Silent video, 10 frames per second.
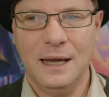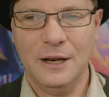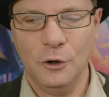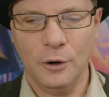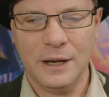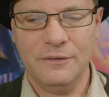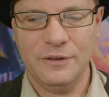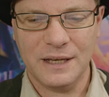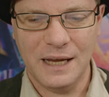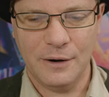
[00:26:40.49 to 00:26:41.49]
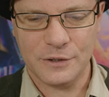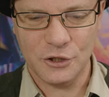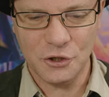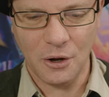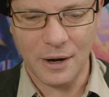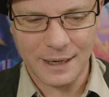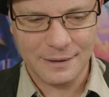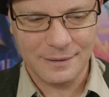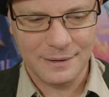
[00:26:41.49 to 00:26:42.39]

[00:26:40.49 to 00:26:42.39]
and not have their character die.